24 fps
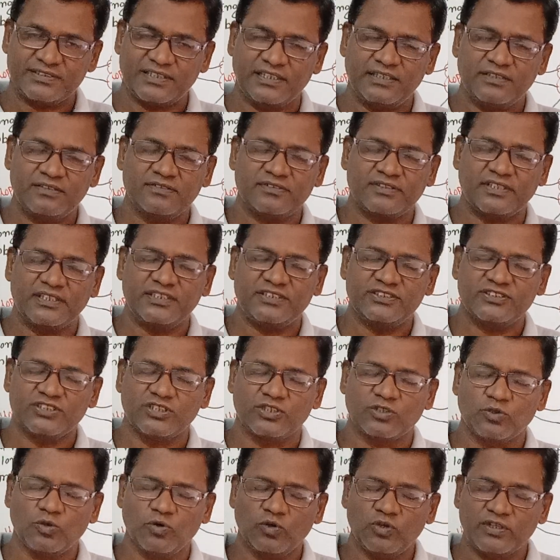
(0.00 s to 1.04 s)
then there is
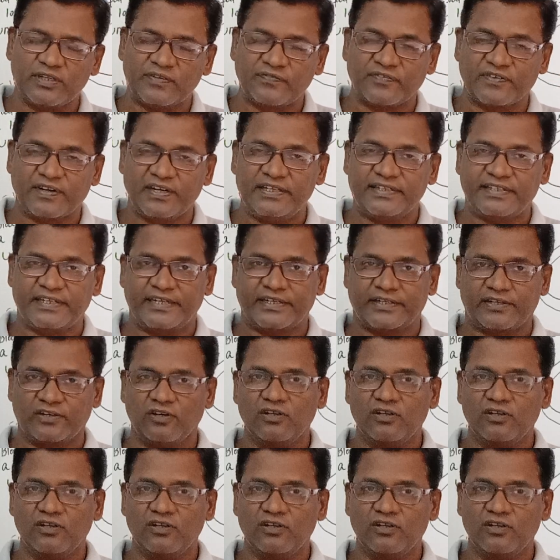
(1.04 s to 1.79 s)
no difficulty at